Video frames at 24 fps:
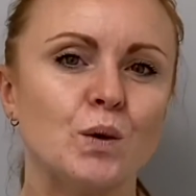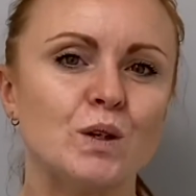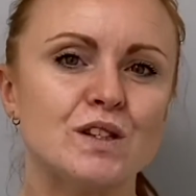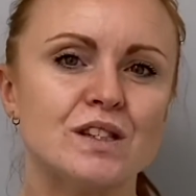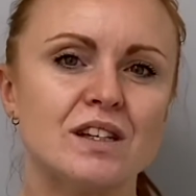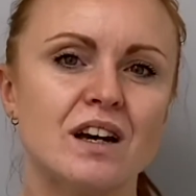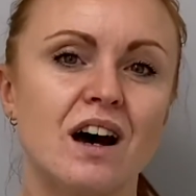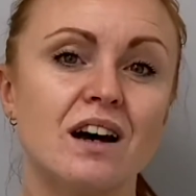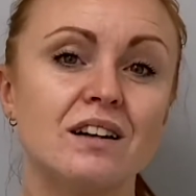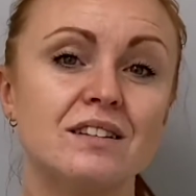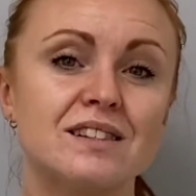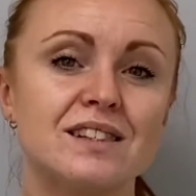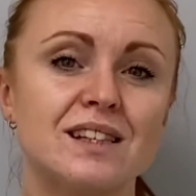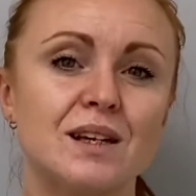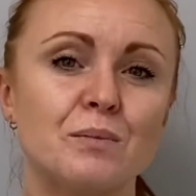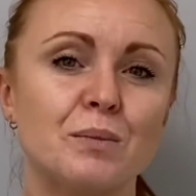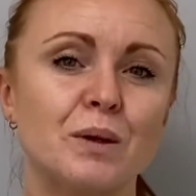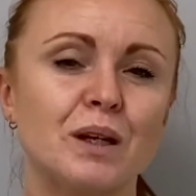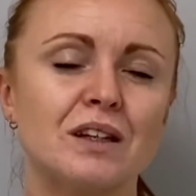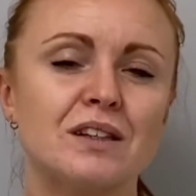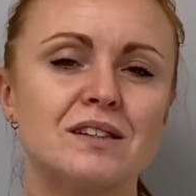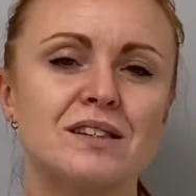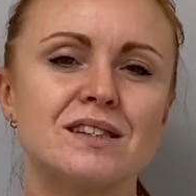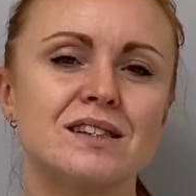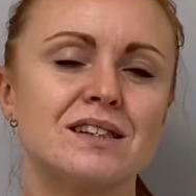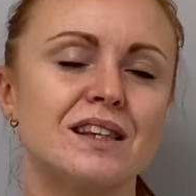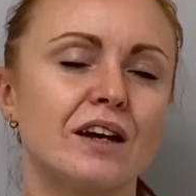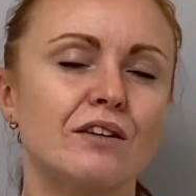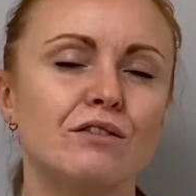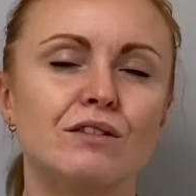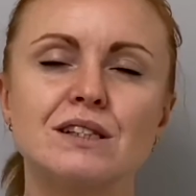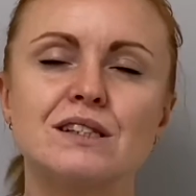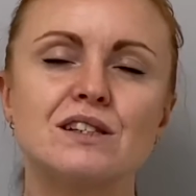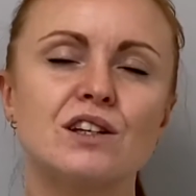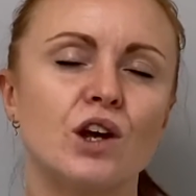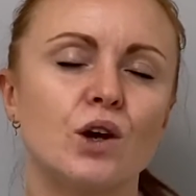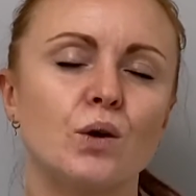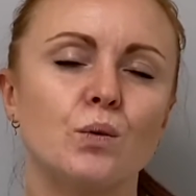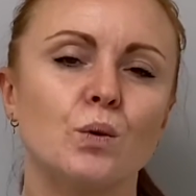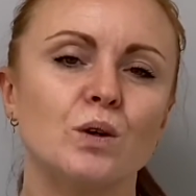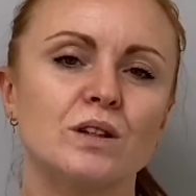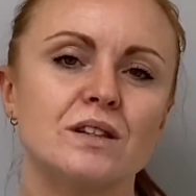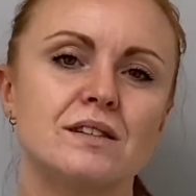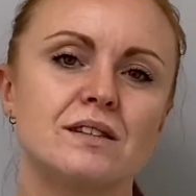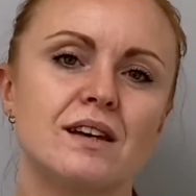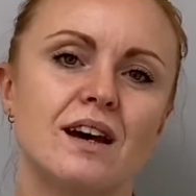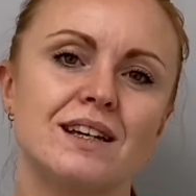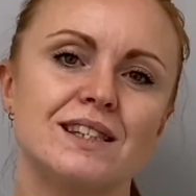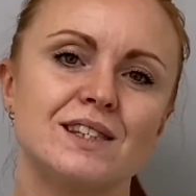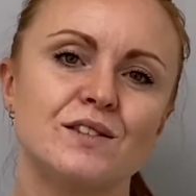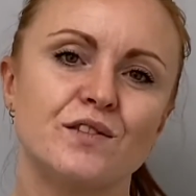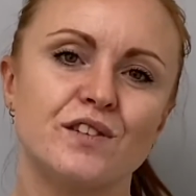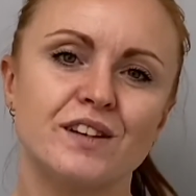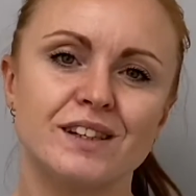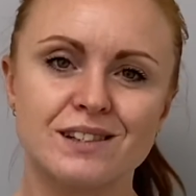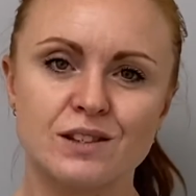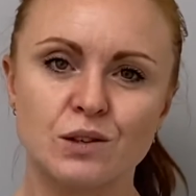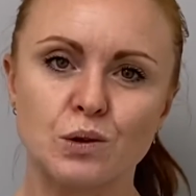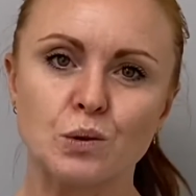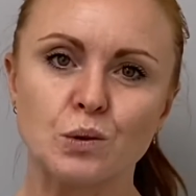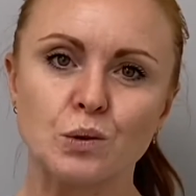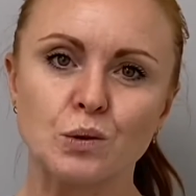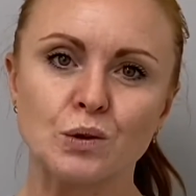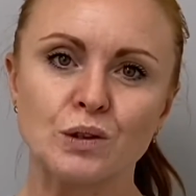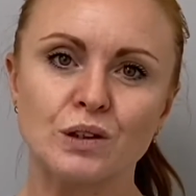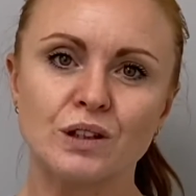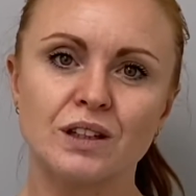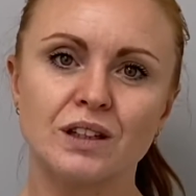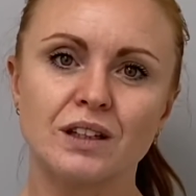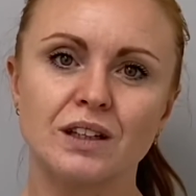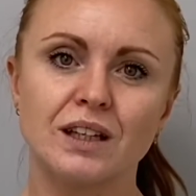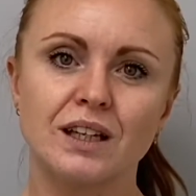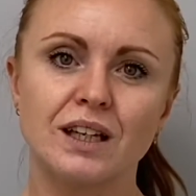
one to answer because there is no one size fits all.